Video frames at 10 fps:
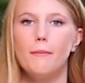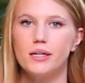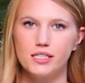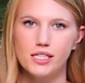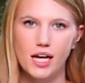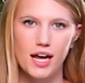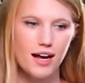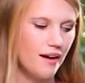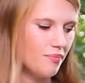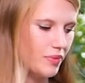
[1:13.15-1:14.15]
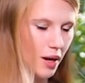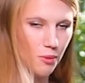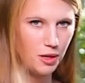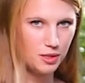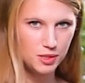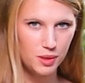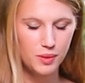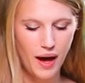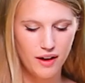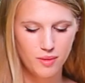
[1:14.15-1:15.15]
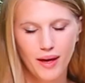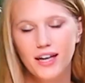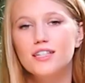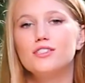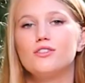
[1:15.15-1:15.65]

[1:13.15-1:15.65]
But today I want to show you how to make it,